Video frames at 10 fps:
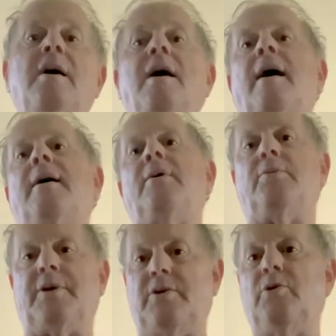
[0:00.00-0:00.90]
I
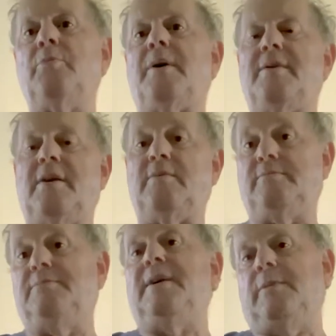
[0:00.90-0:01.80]
already knew by then
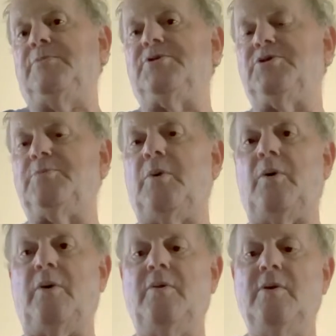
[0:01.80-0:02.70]
that it was a
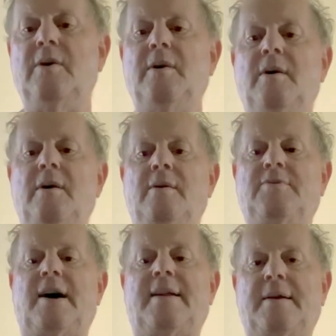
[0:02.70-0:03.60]
small,
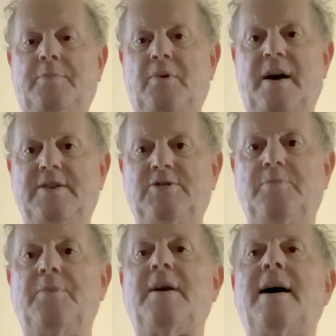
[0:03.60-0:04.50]
tiny brace,
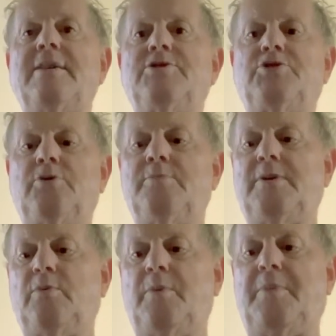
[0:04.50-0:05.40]
but I assumed
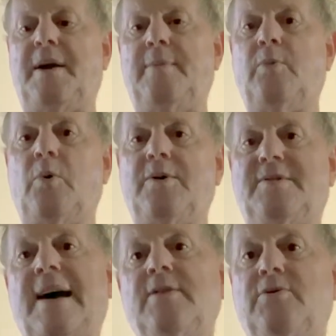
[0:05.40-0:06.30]
it would be more
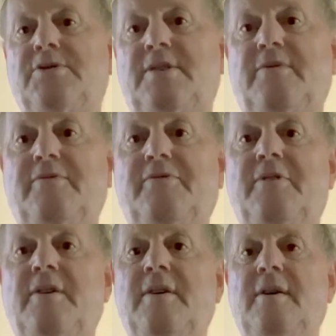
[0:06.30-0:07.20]
decorative,
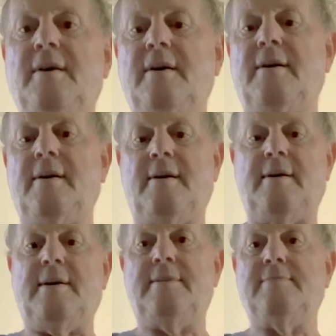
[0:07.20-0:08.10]

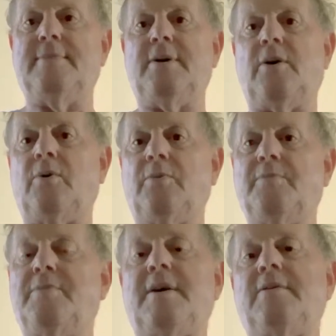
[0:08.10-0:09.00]

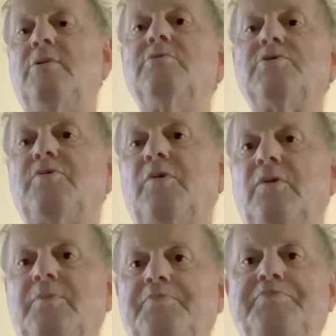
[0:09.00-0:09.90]
than
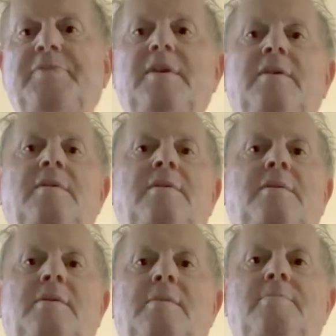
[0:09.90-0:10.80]
useful.
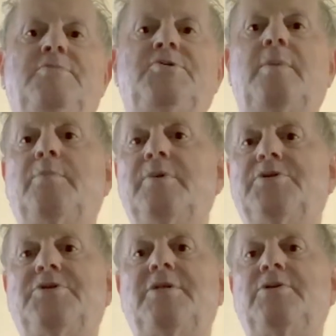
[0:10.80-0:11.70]
Some Bridge
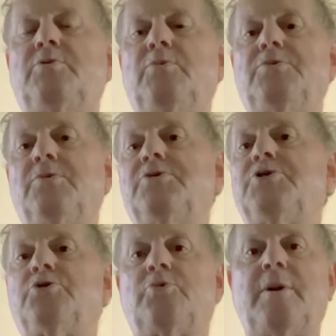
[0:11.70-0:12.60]
City tools are
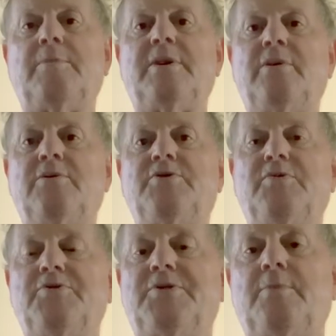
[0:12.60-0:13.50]
extremely
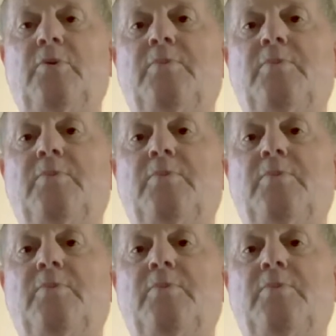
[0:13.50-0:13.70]
useful, some are